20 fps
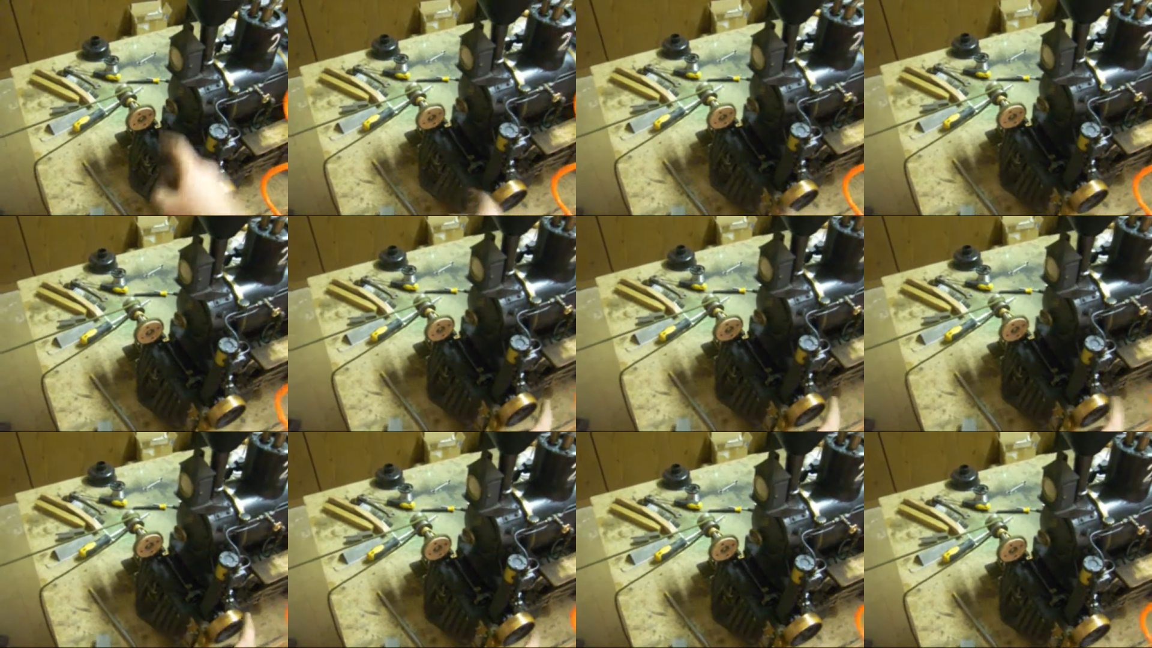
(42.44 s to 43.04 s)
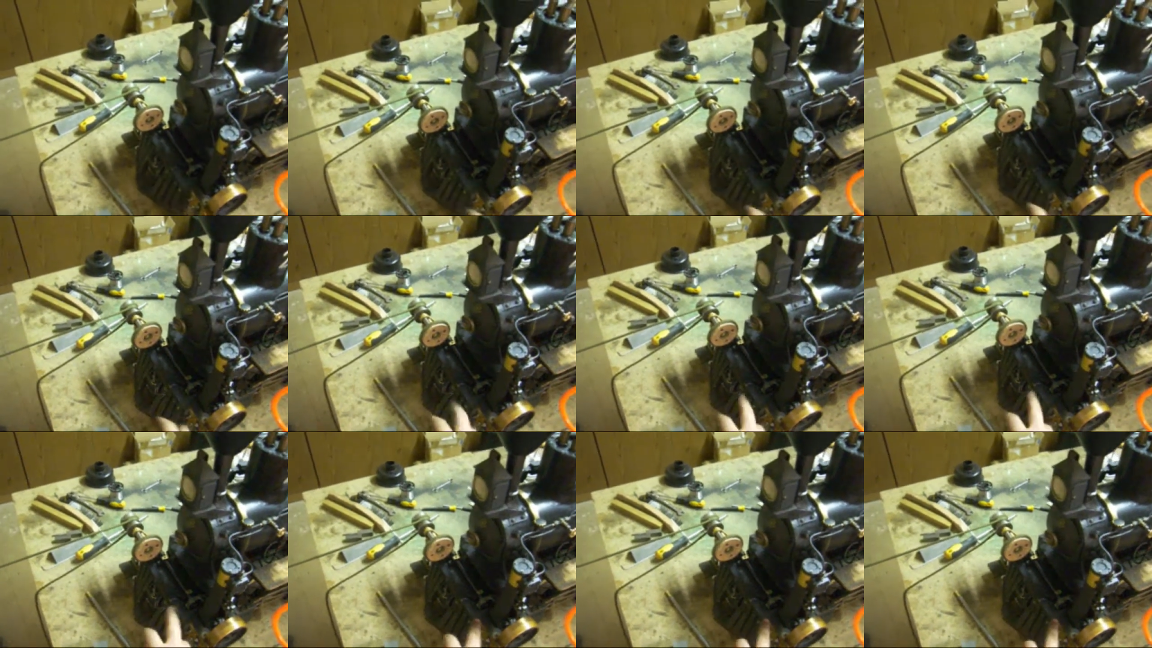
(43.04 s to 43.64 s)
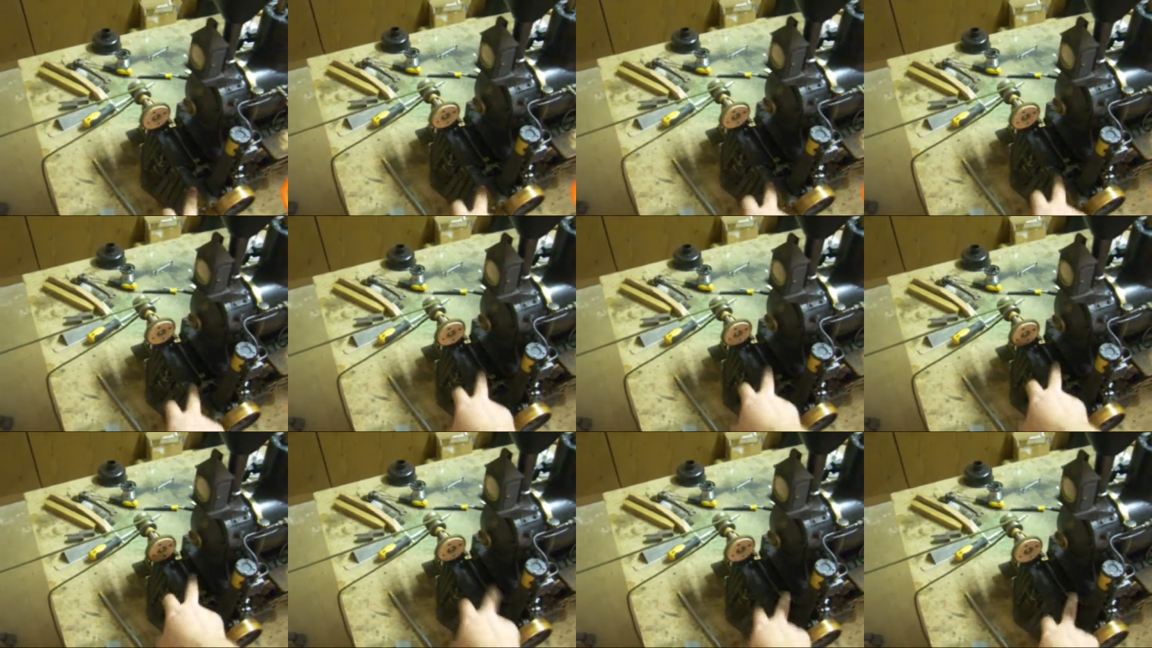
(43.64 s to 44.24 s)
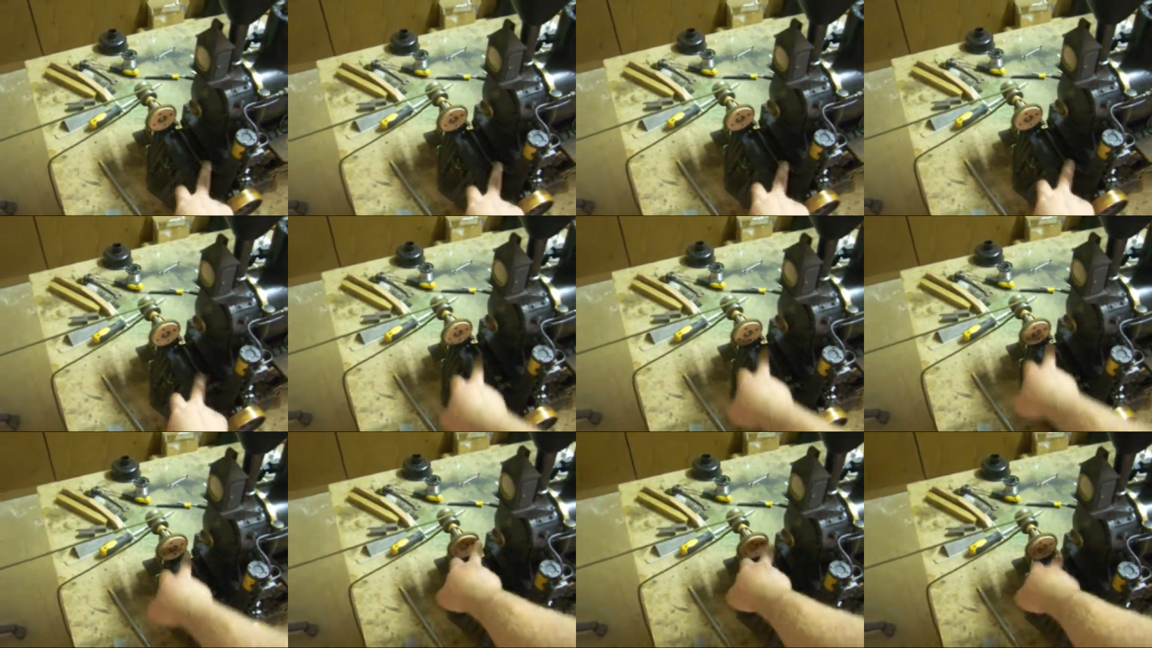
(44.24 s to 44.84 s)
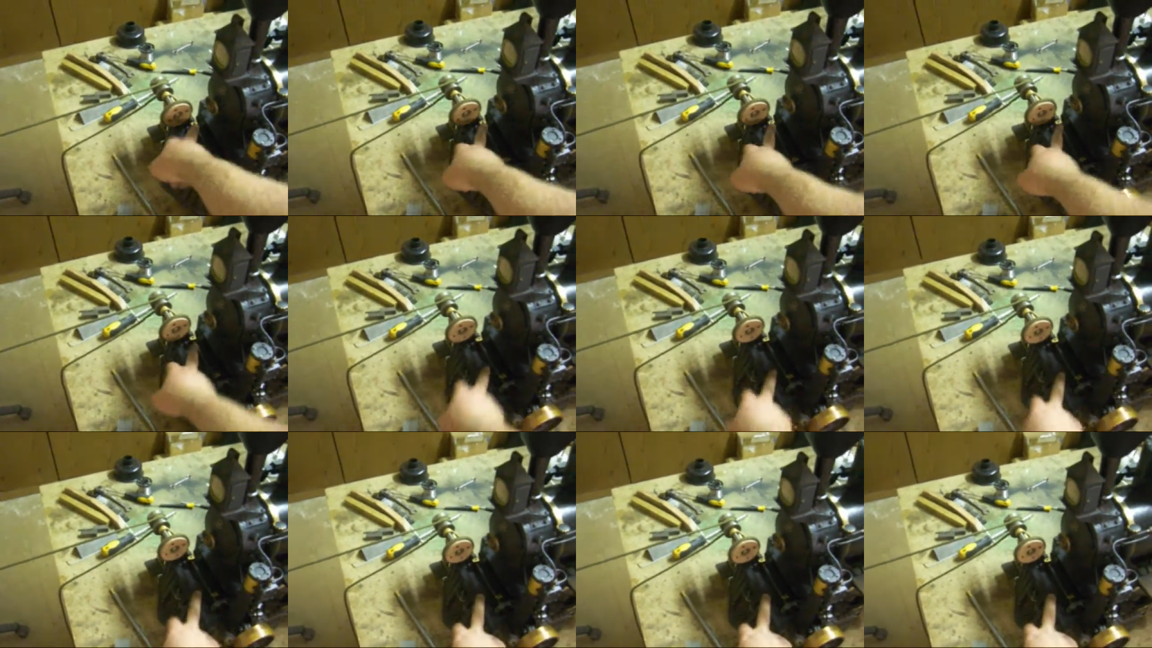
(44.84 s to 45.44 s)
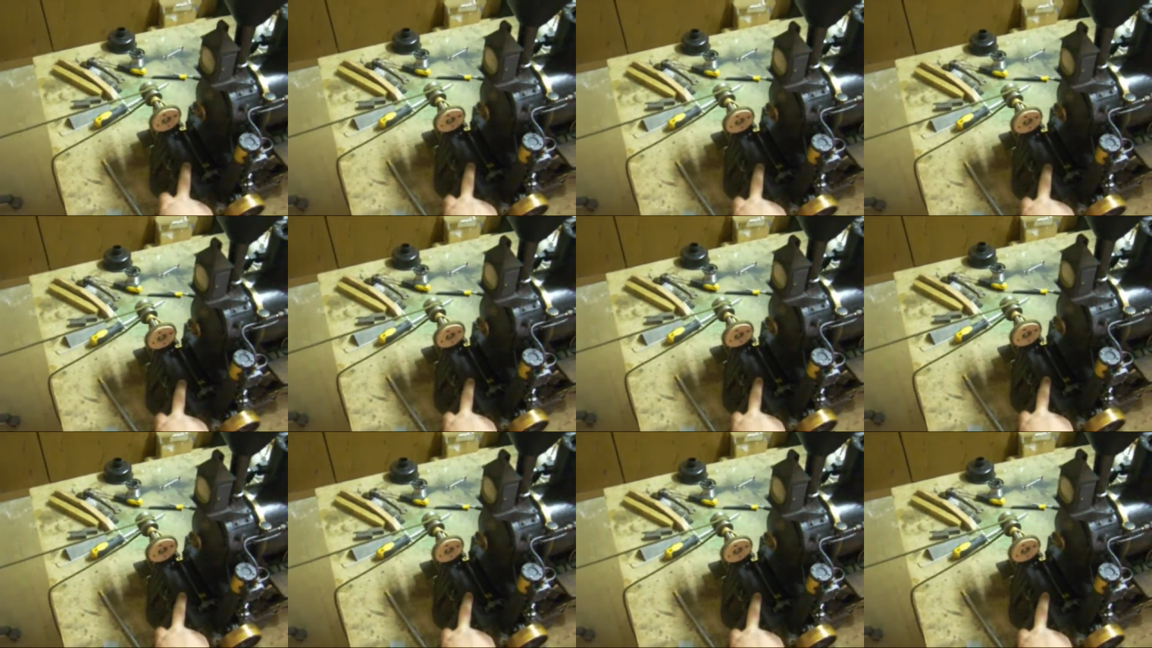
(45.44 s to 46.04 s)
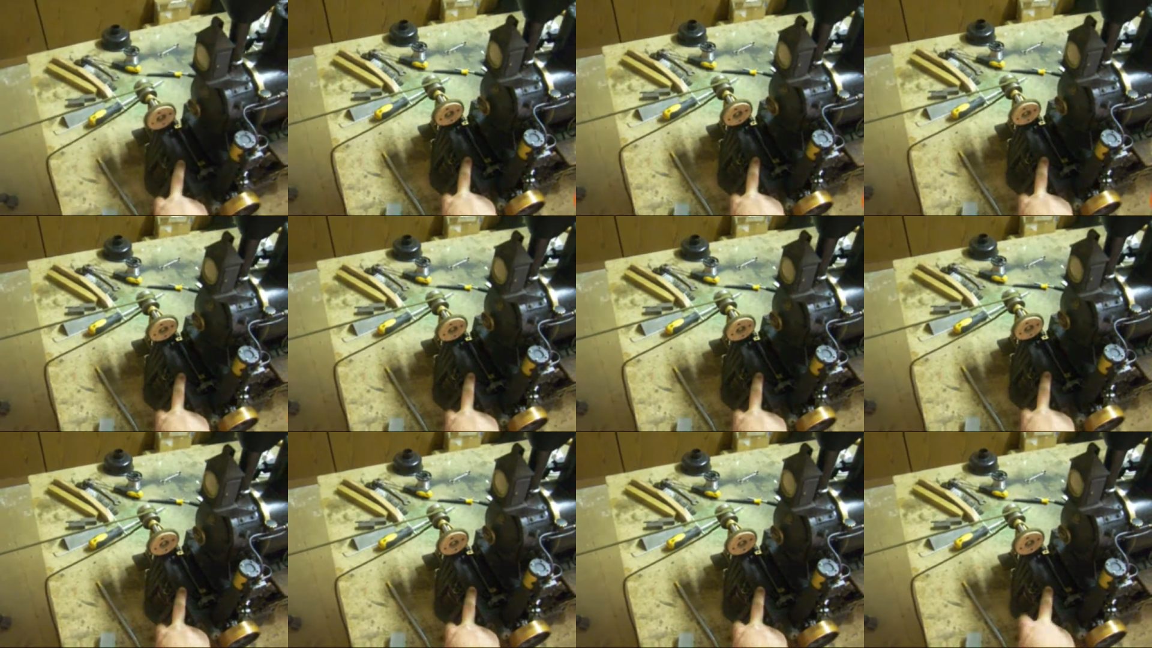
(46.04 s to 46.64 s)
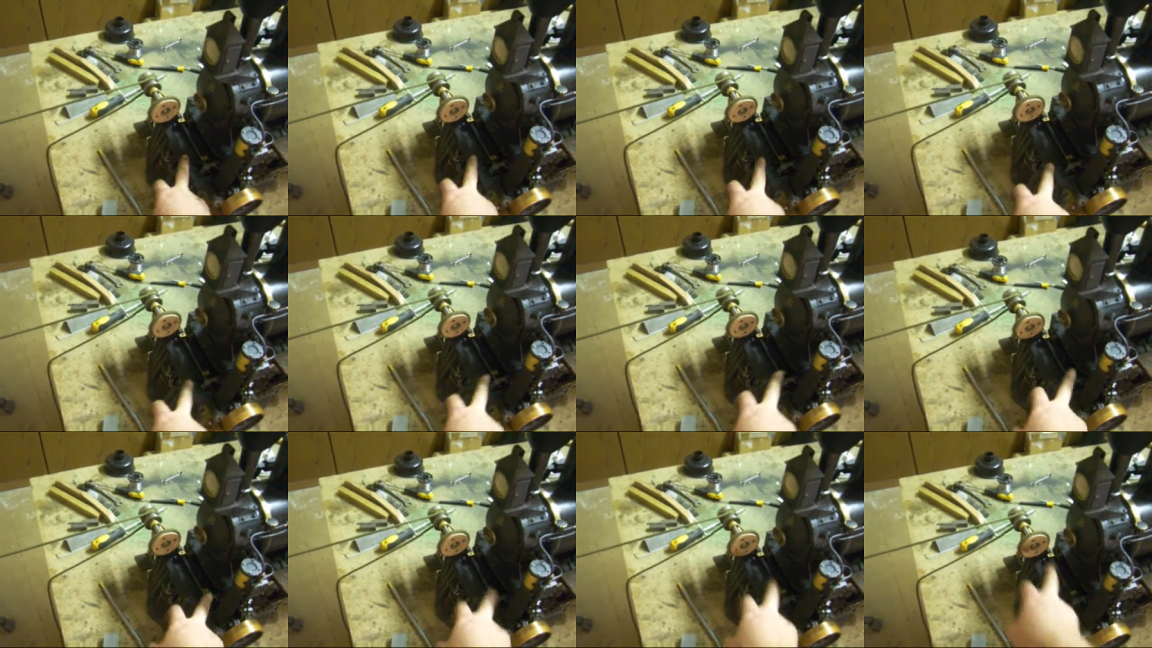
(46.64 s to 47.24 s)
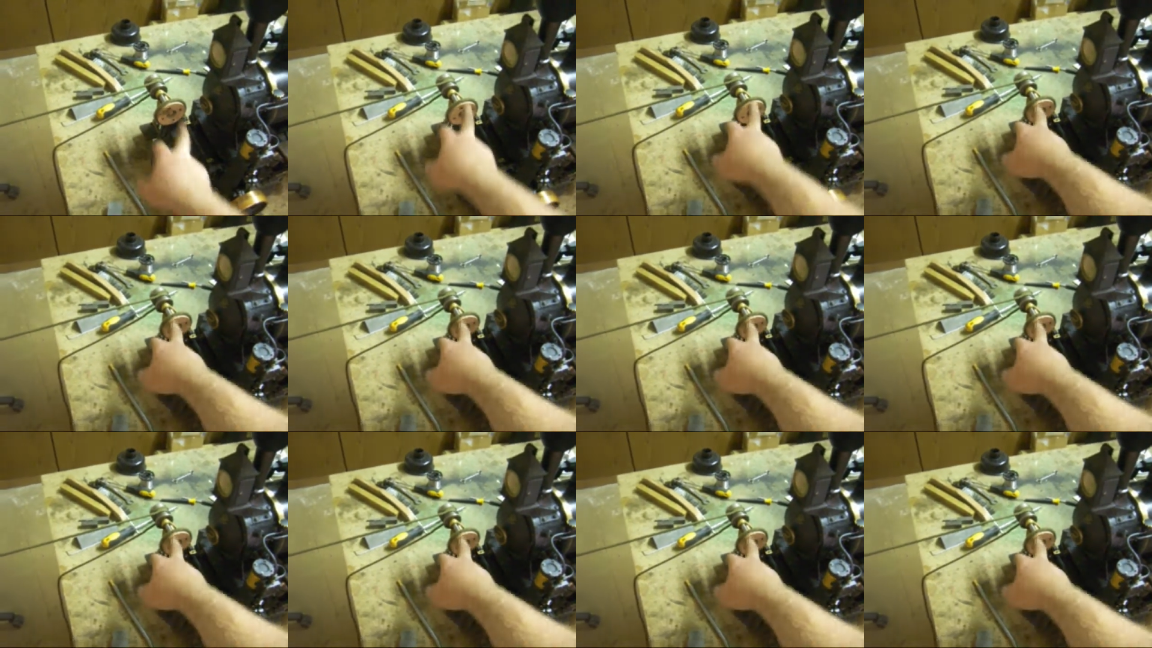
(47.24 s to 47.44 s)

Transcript: Nobody's mouth can be seen.